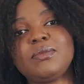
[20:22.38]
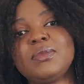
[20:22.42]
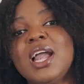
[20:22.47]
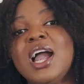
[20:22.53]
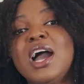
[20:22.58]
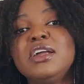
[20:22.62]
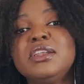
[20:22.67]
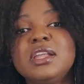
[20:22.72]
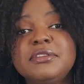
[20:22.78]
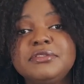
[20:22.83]

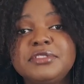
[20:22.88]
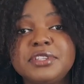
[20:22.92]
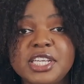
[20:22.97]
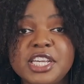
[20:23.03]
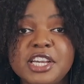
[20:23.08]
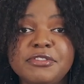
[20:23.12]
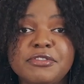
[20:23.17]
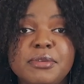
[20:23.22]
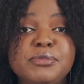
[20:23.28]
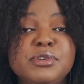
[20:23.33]
I'd love to
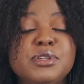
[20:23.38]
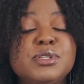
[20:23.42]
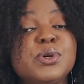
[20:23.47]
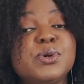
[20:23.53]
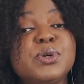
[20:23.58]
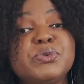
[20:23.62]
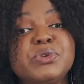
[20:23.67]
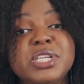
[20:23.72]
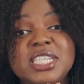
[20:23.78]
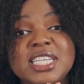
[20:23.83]
hear from you. So
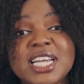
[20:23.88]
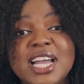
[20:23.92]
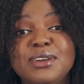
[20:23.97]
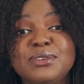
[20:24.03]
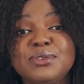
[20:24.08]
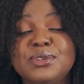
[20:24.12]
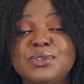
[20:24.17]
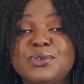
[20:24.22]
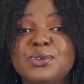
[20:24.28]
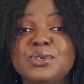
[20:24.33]
reach out
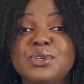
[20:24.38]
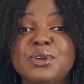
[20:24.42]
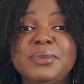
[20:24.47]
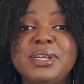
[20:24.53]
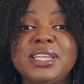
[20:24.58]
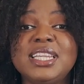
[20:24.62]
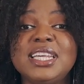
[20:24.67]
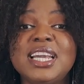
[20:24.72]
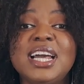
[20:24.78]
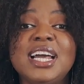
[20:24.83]
on social
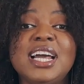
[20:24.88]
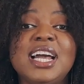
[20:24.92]
media.